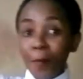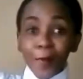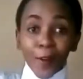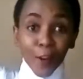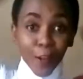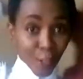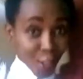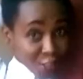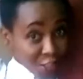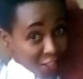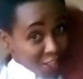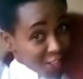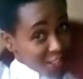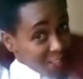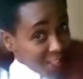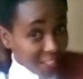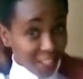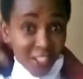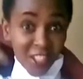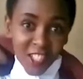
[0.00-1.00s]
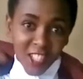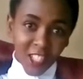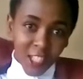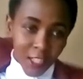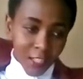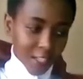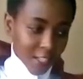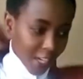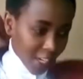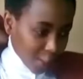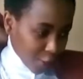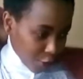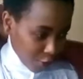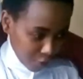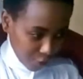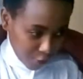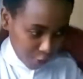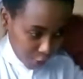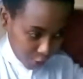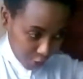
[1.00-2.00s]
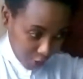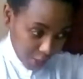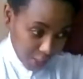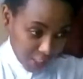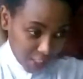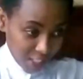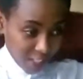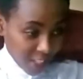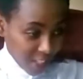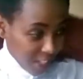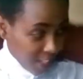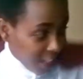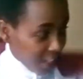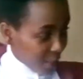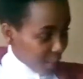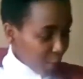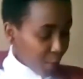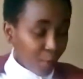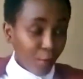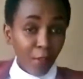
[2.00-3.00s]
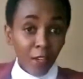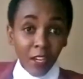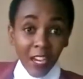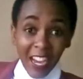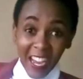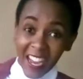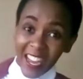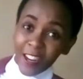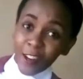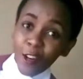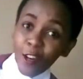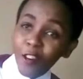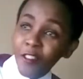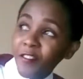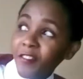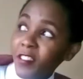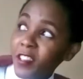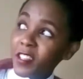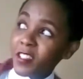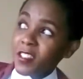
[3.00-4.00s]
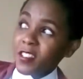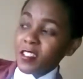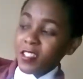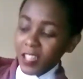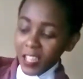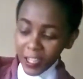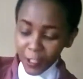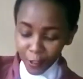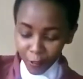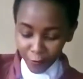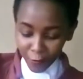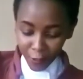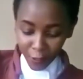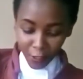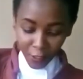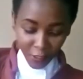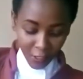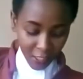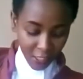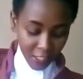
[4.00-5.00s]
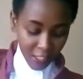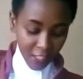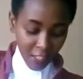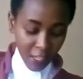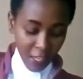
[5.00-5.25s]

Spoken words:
more chic kind of look, maybe an office kind of look